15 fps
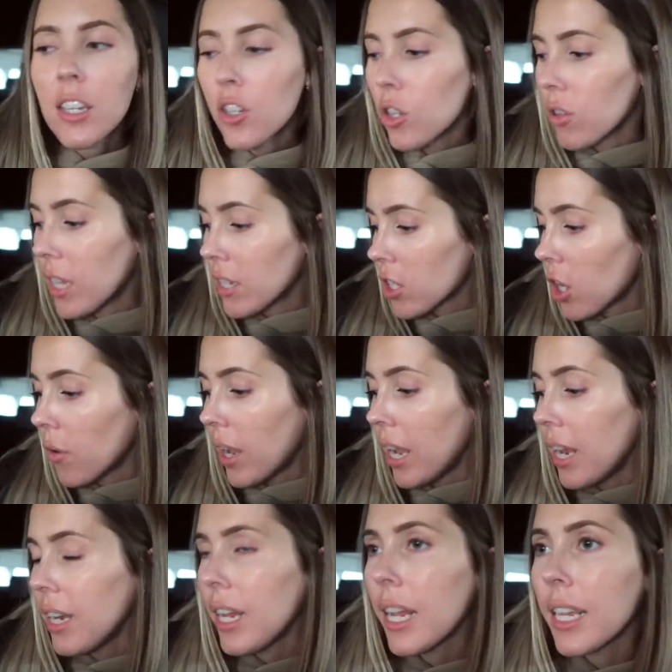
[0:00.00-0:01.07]
So let's go
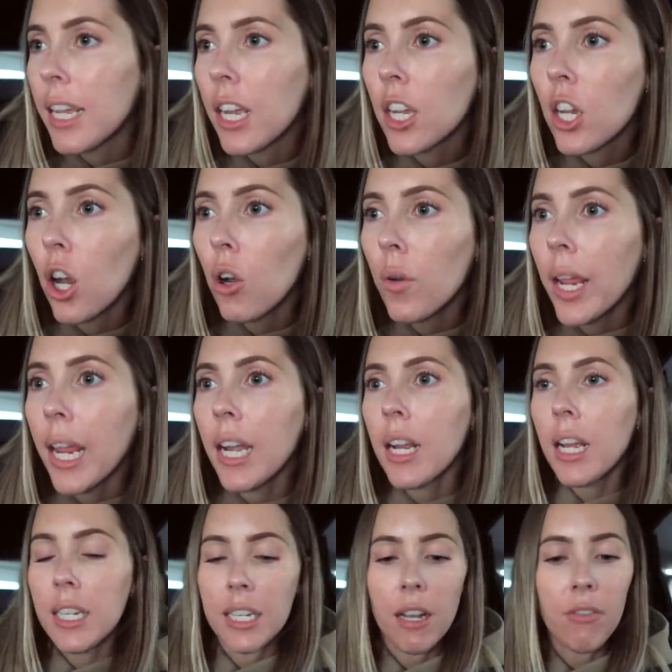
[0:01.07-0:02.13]
ahead and get going.
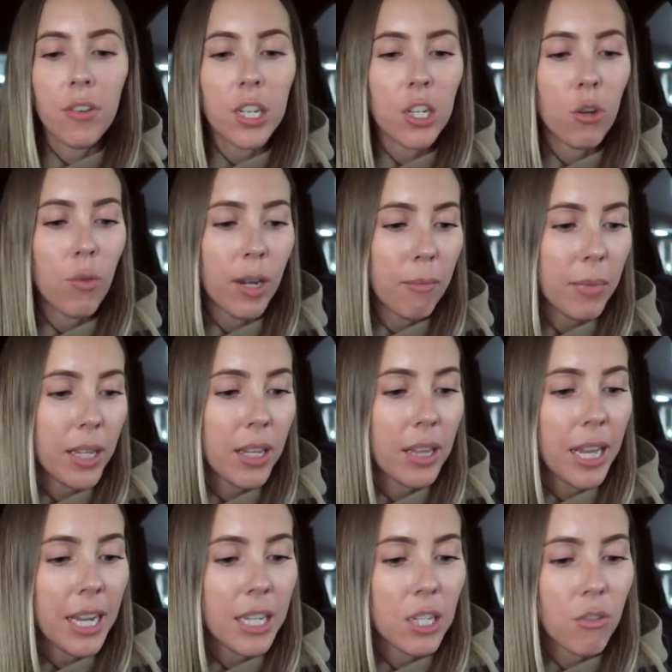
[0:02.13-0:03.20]
I definitely don't want to be
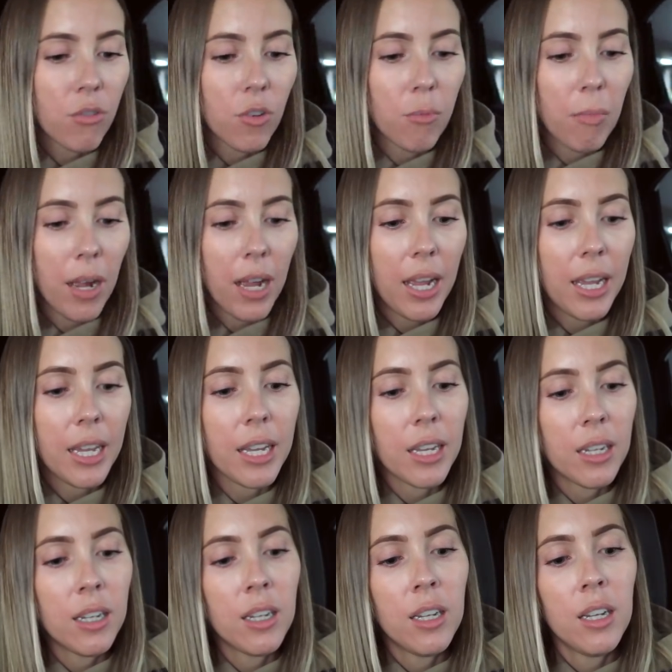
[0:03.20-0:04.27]
late for
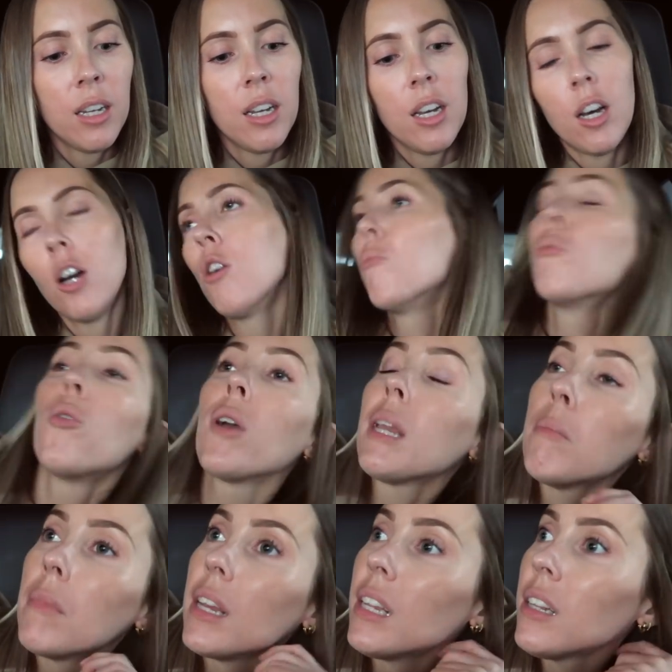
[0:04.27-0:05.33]
my
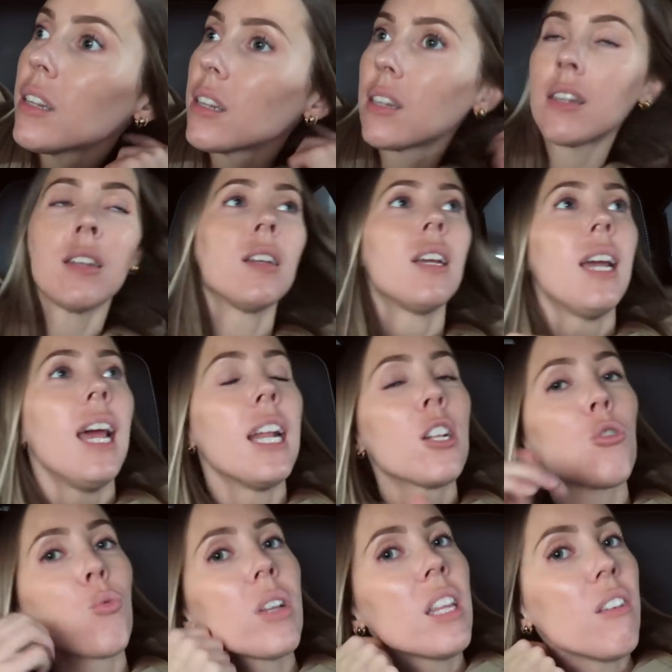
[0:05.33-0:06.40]
appointments. And
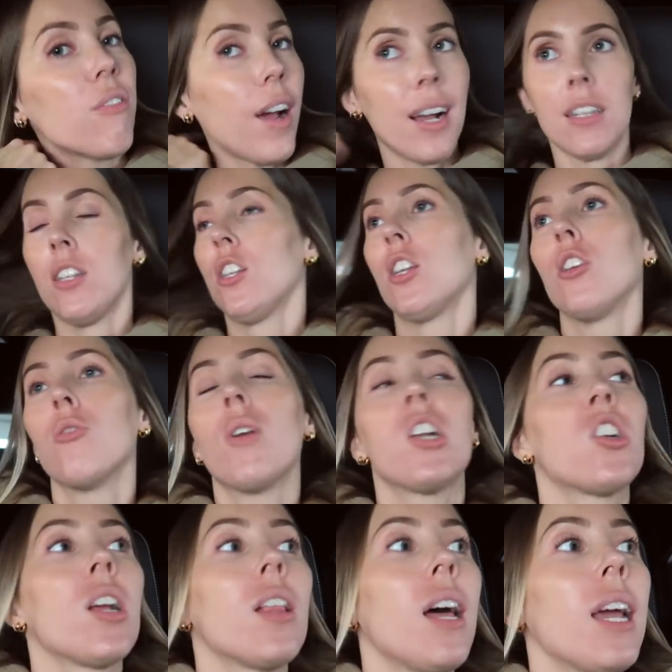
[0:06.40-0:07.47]
it's really fast too,
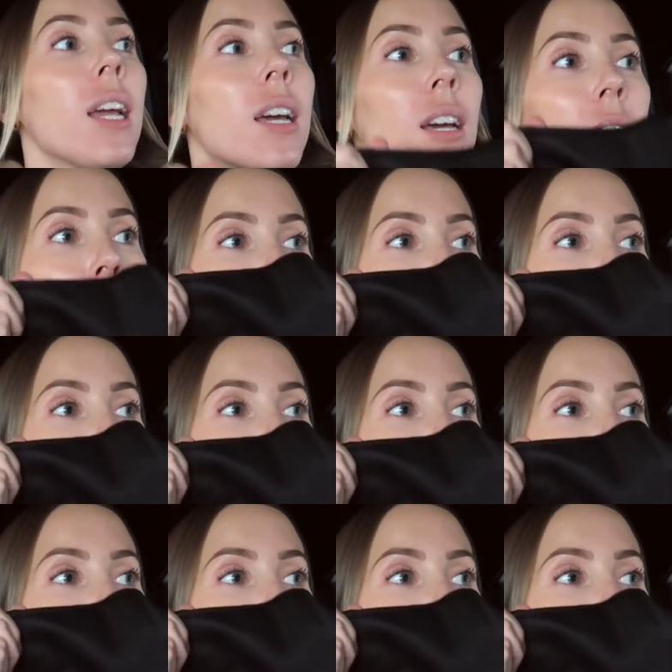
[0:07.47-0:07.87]
which I like.